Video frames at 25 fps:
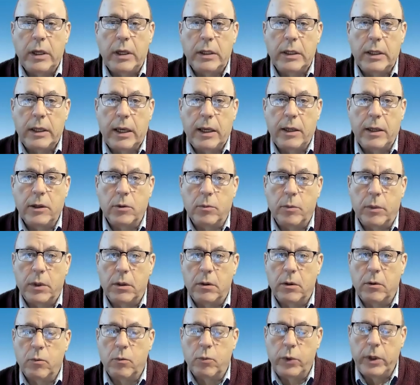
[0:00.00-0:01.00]
engagement.
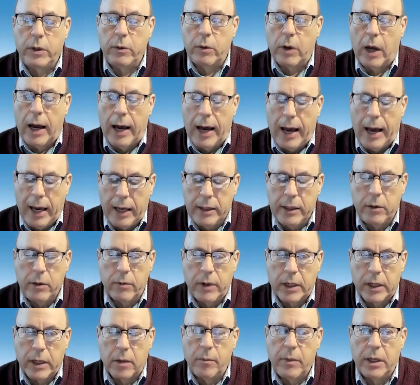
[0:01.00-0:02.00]
We highly
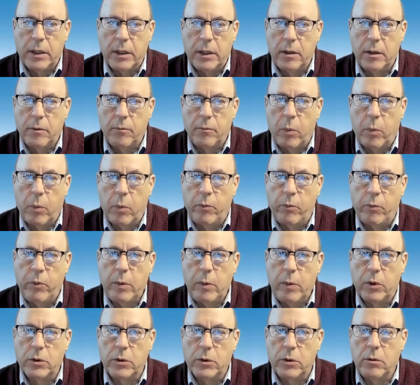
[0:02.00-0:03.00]
recommend that
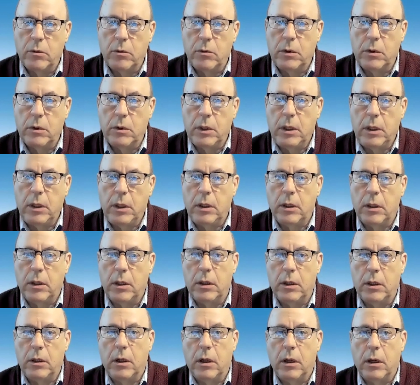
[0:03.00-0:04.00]
people do the
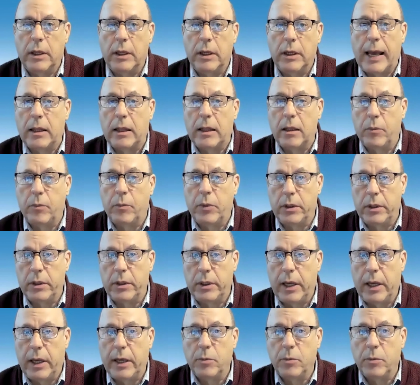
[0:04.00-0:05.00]
Gallup
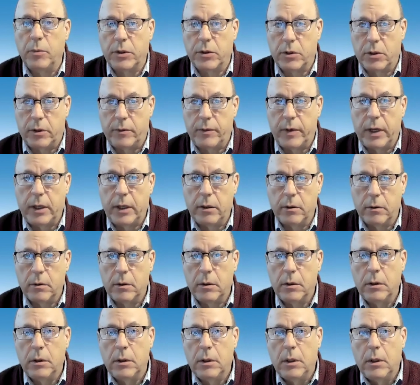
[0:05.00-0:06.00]
engagement survey,
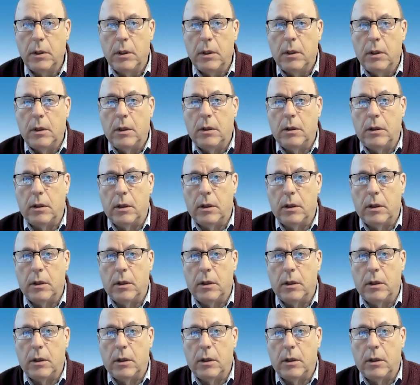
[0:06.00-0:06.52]
the